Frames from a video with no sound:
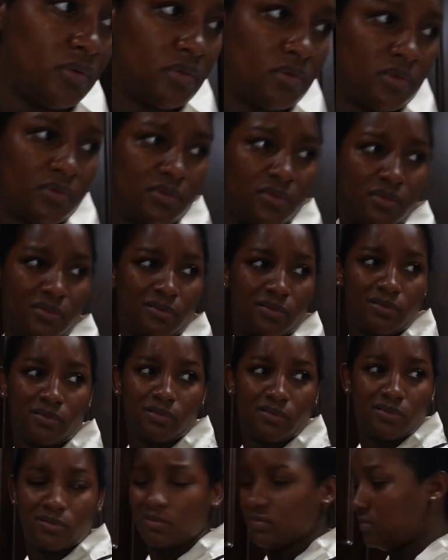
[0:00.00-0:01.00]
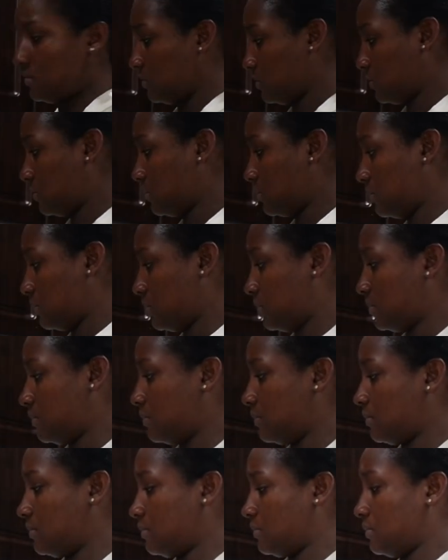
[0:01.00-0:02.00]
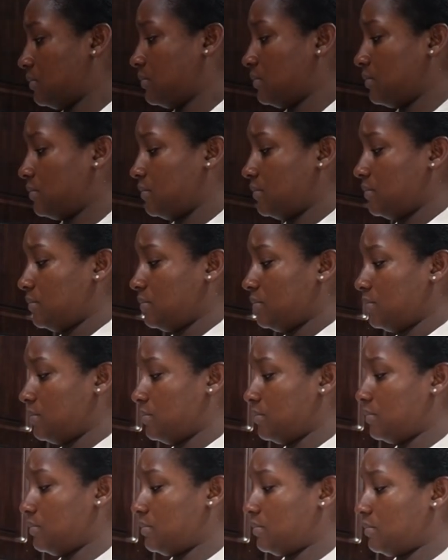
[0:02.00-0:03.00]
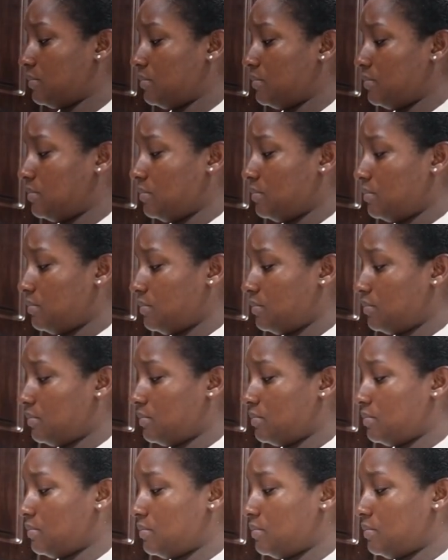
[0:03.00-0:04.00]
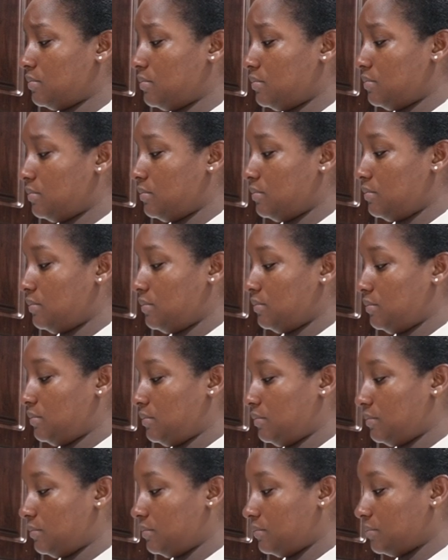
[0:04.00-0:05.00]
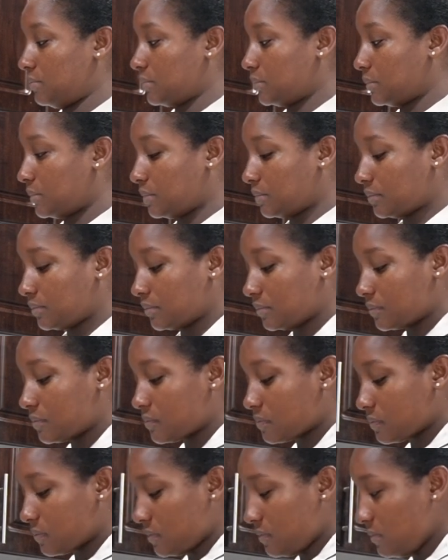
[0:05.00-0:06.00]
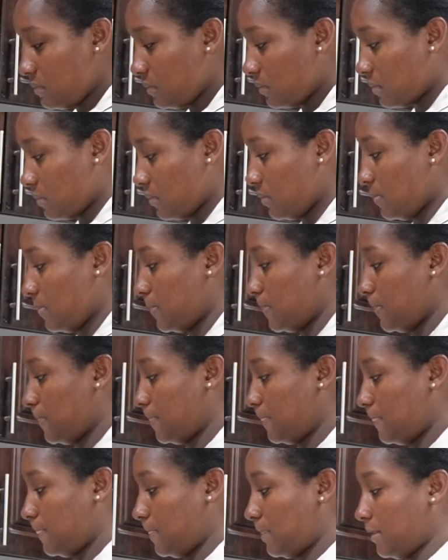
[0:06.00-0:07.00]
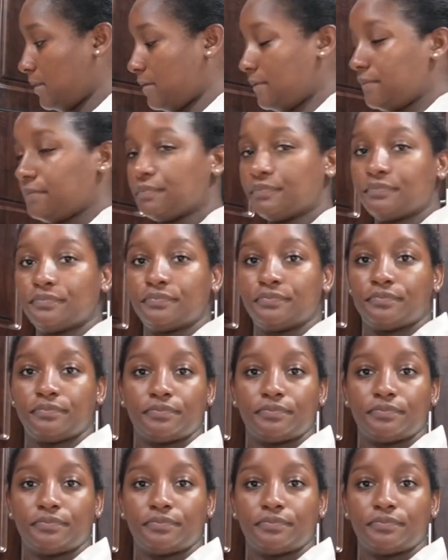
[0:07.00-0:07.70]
Nothing is said.